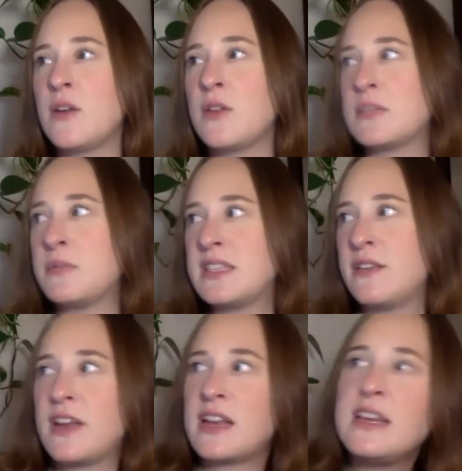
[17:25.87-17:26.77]
the
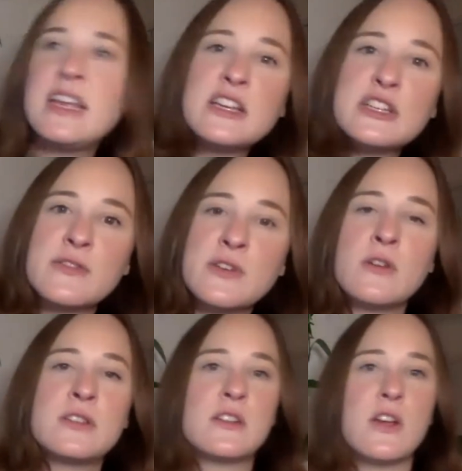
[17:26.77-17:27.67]
specific niche of
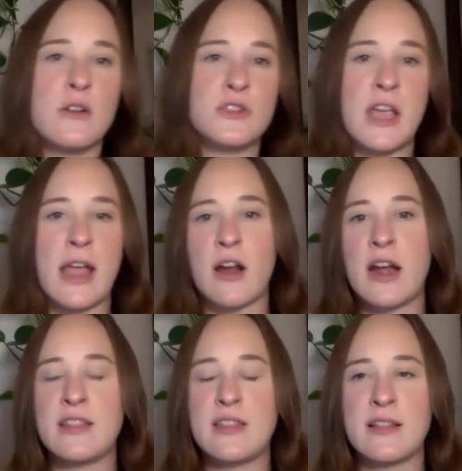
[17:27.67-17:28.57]
coaching or
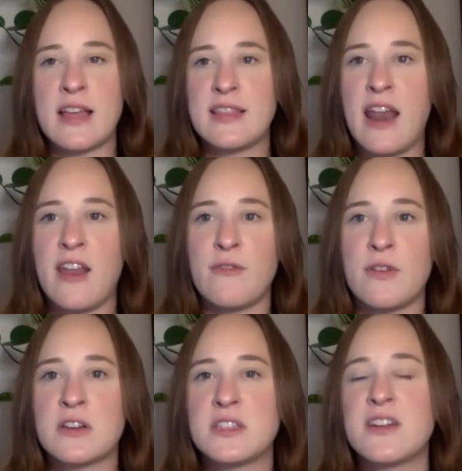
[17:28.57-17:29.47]
anything like that at
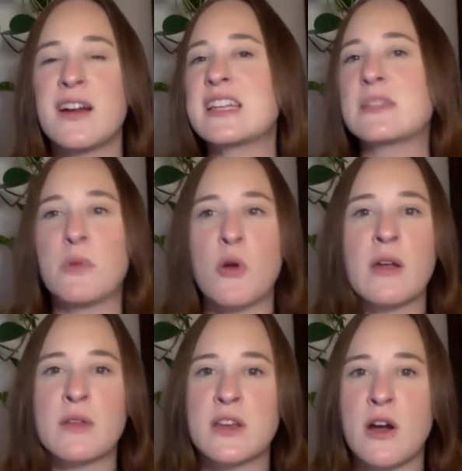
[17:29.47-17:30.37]
first. Start
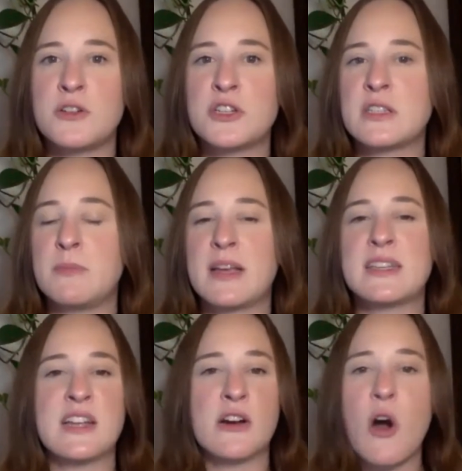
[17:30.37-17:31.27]
exploring with coaches
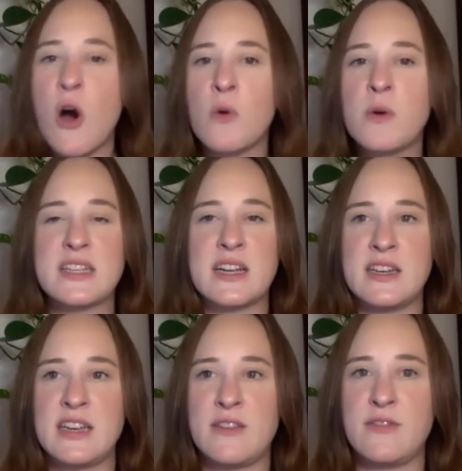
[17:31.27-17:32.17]
because they're always going
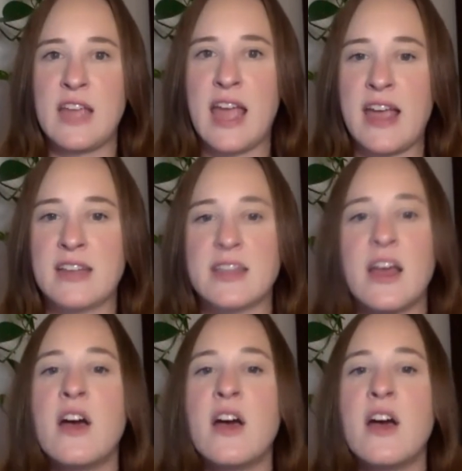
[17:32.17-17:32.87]
to need VAs.